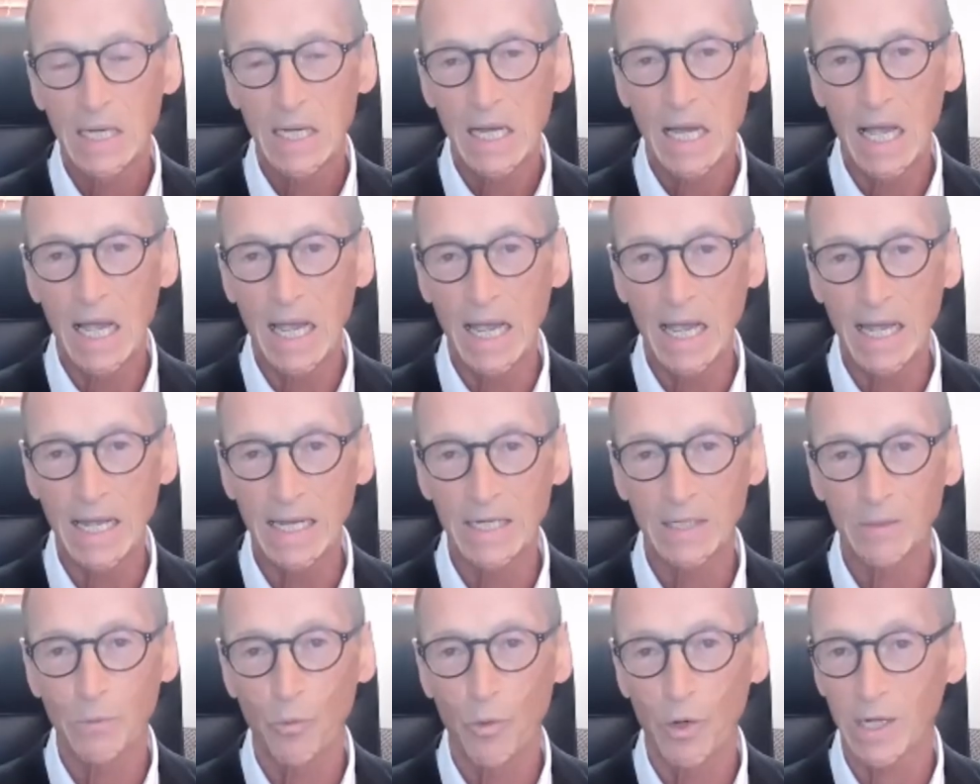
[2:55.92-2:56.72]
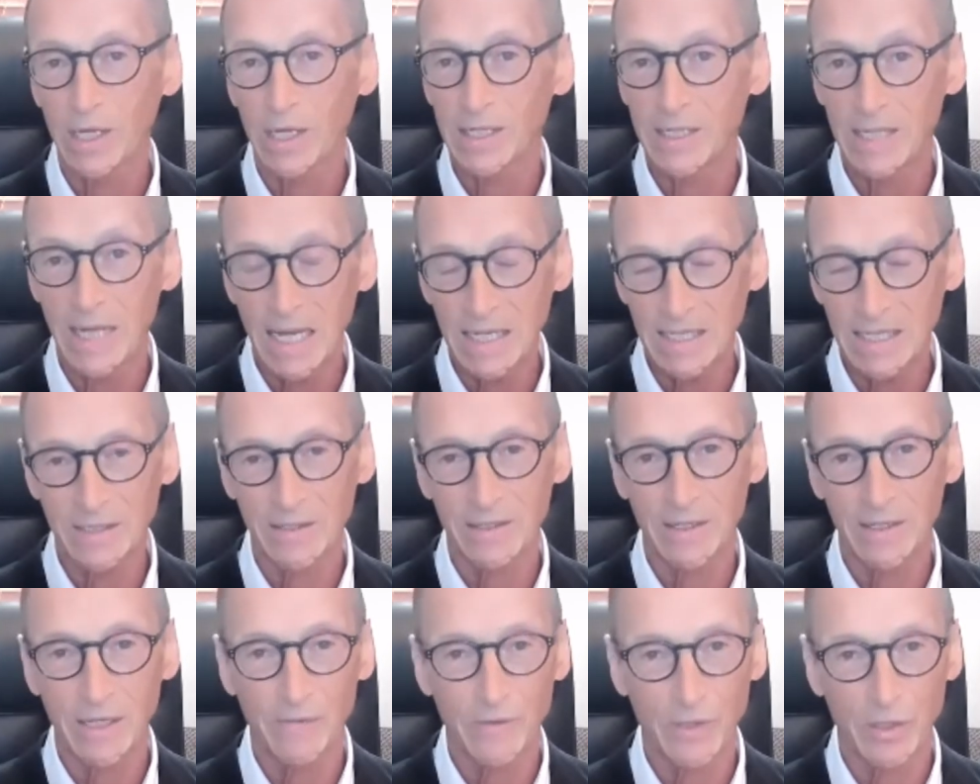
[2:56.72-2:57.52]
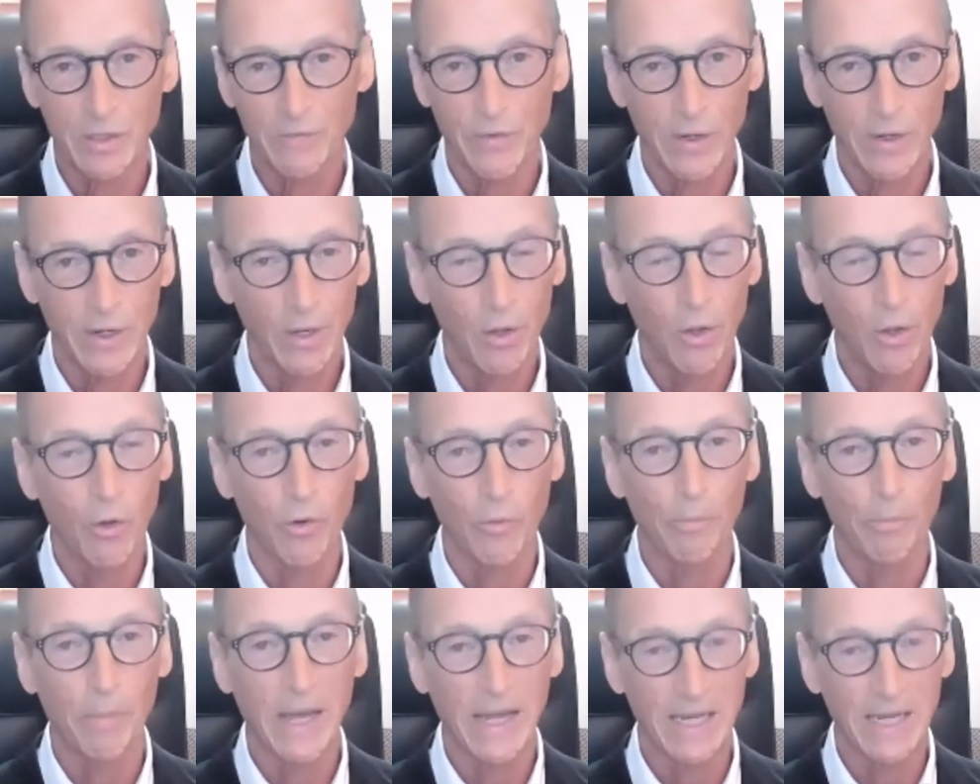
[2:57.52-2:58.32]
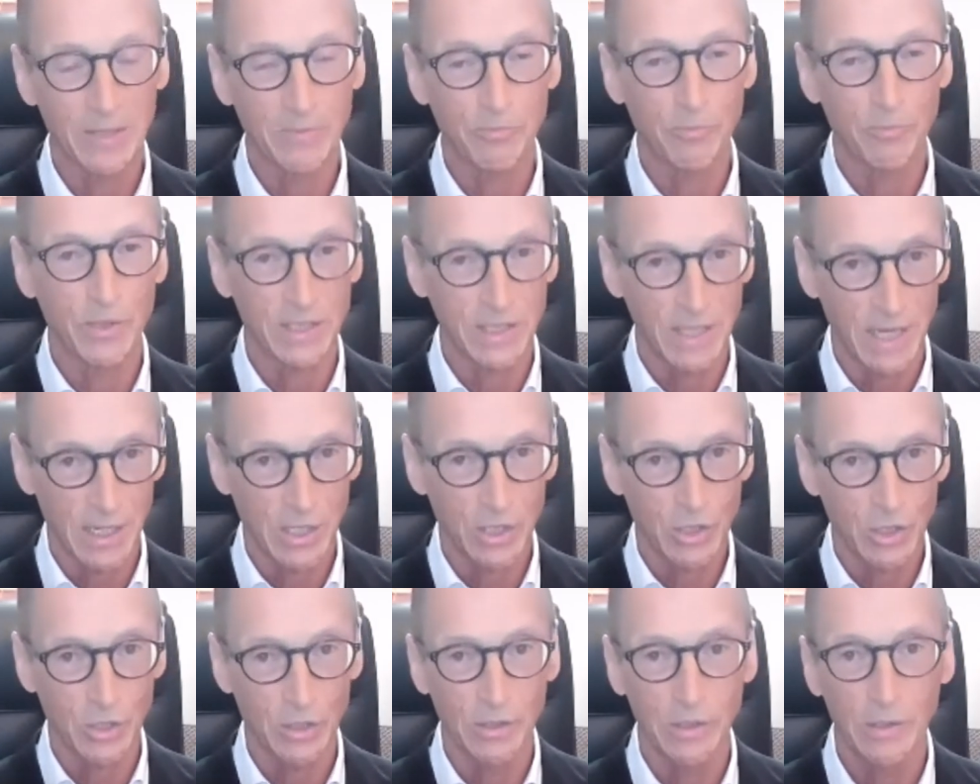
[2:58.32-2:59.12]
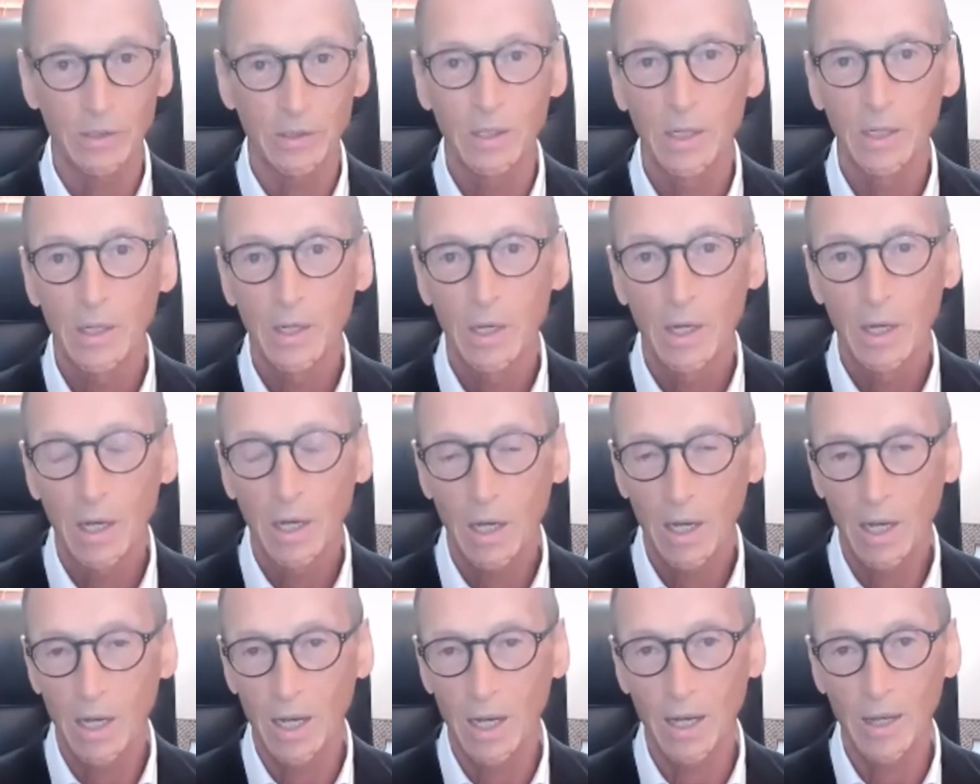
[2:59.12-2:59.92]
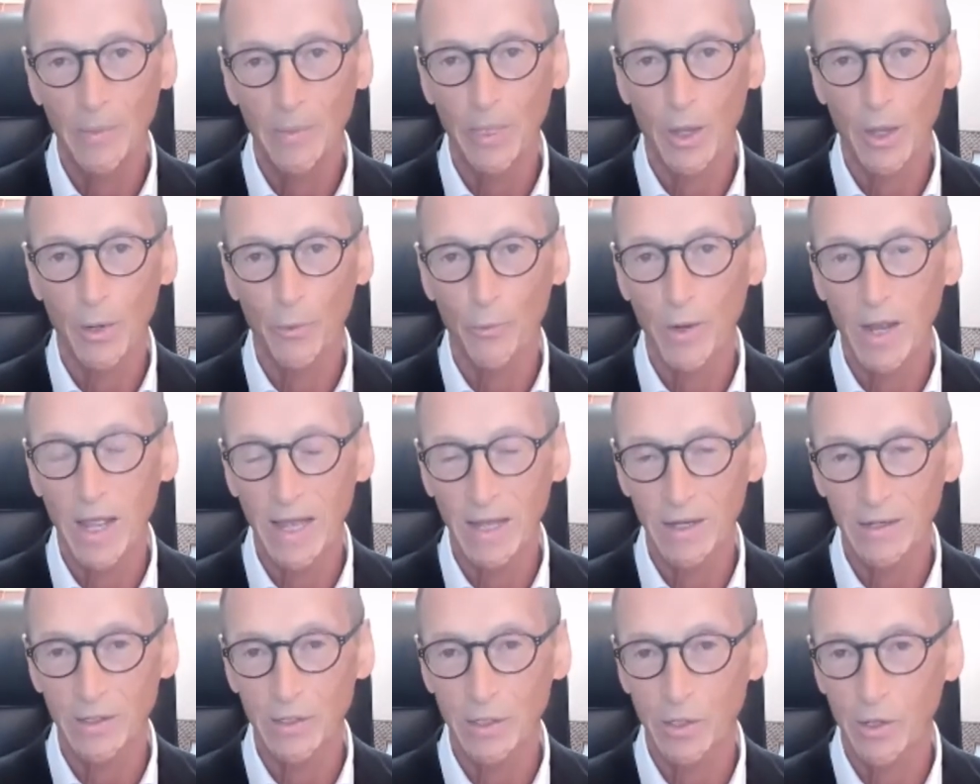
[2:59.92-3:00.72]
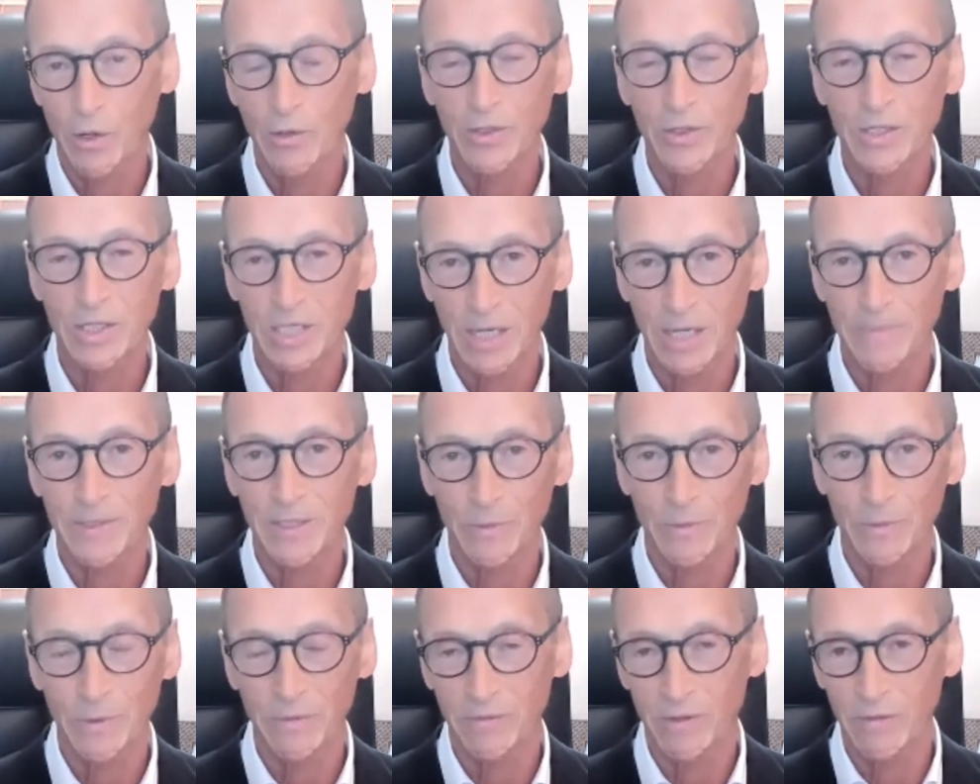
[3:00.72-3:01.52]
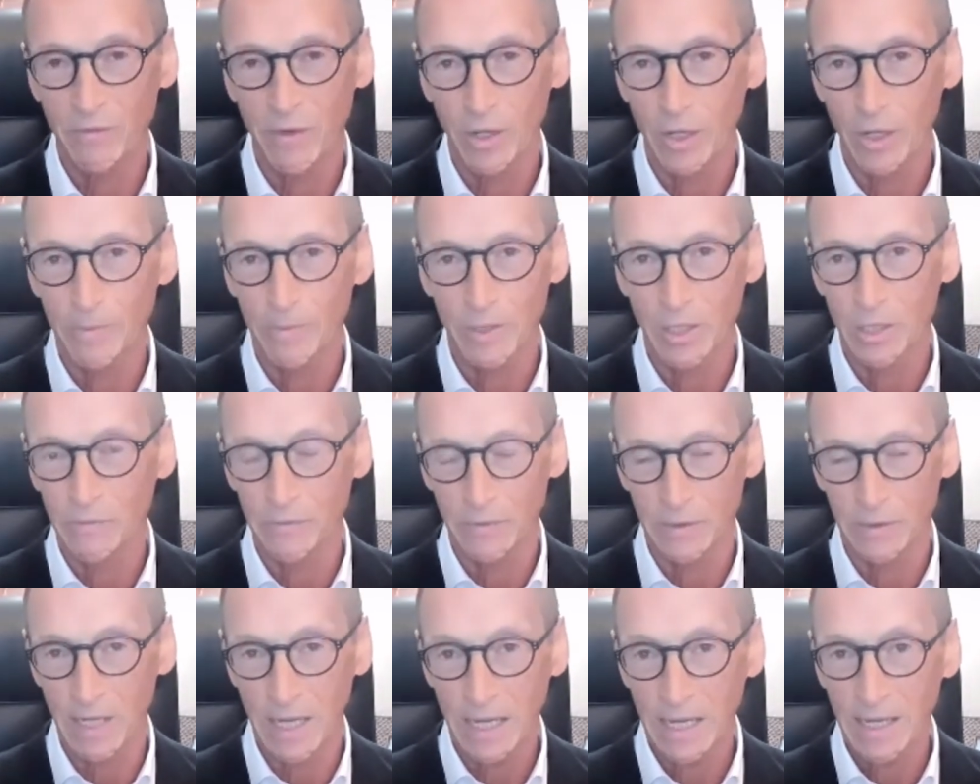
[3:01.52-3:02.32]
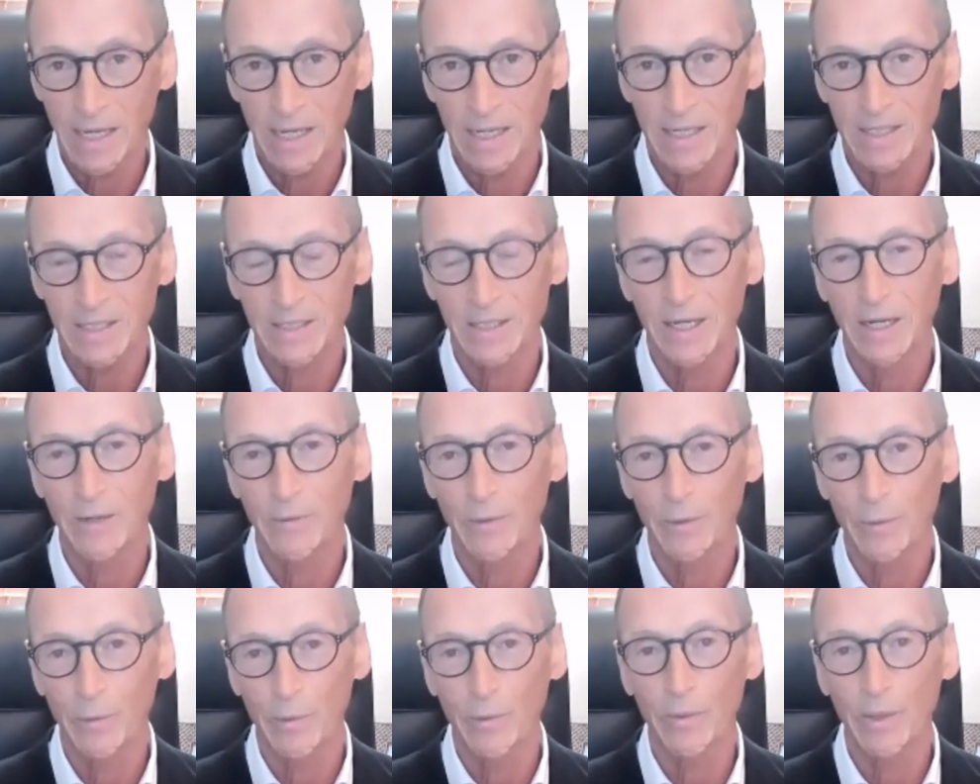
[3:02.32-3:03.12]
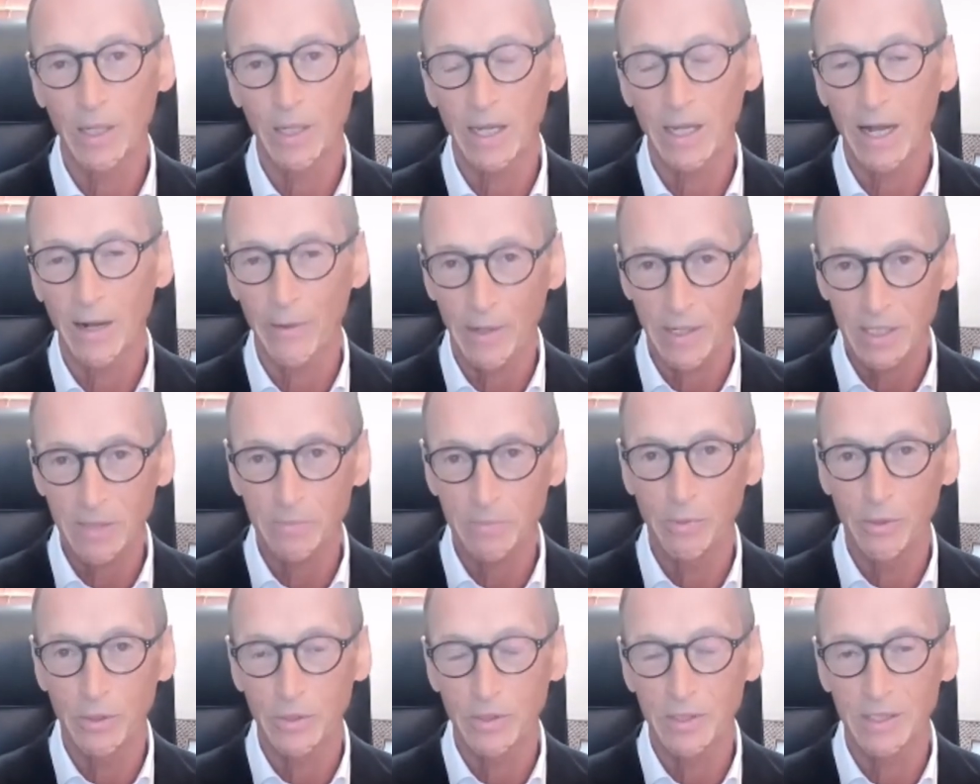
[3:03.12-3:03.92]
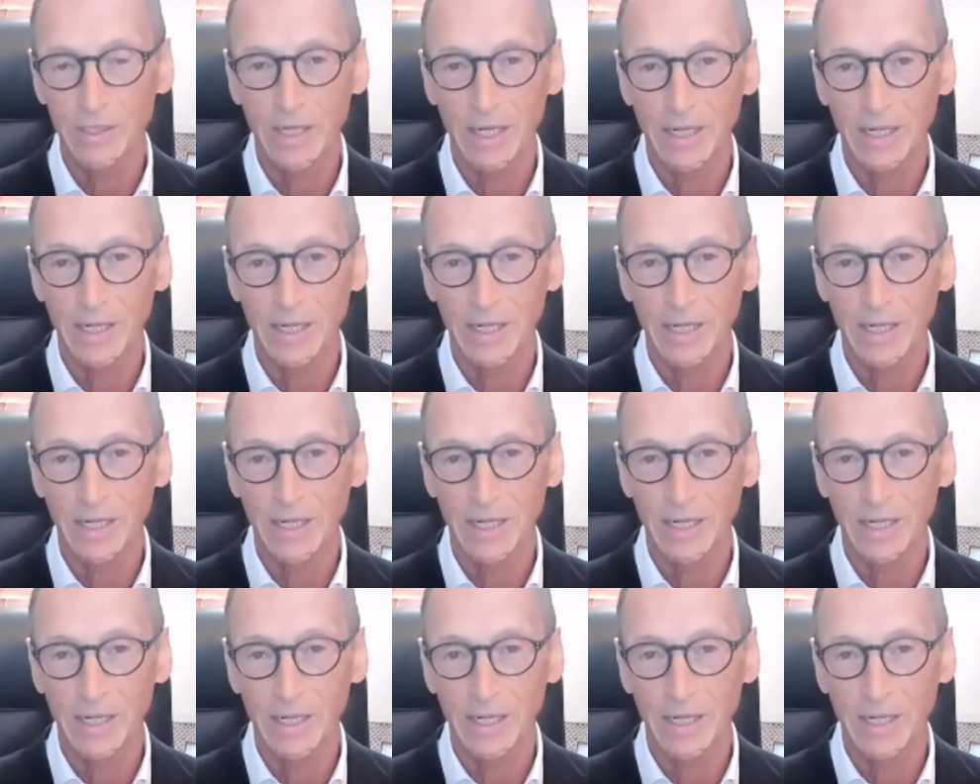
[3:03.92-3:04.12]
And what it does is it gives us very long patent protection around the concepts that we've developed over decades now, and we really are experts in